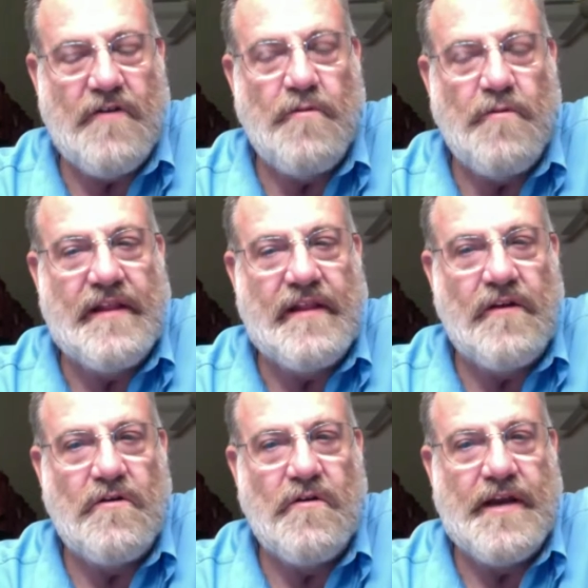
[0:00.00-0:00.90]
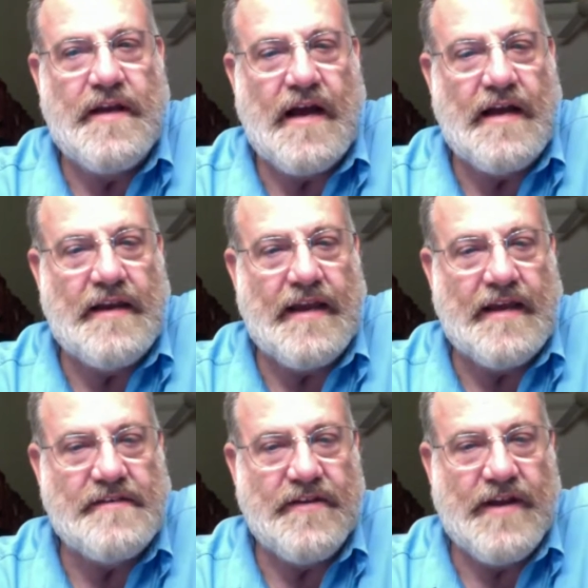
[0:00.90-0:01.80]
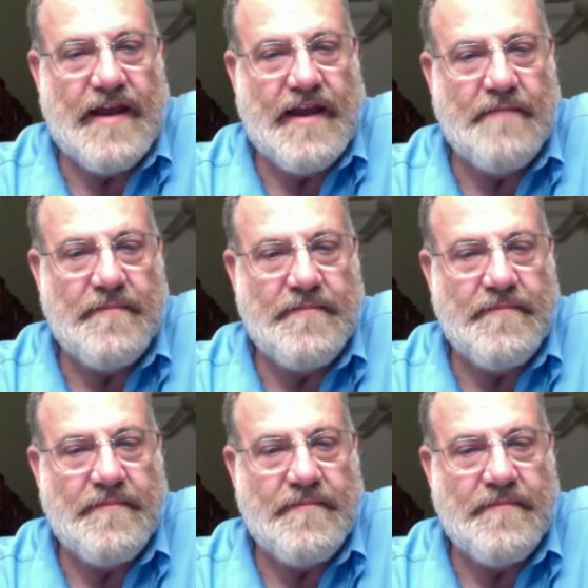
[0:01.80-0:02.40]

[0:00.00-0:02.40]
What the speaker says: there will be a little green dot next to their name.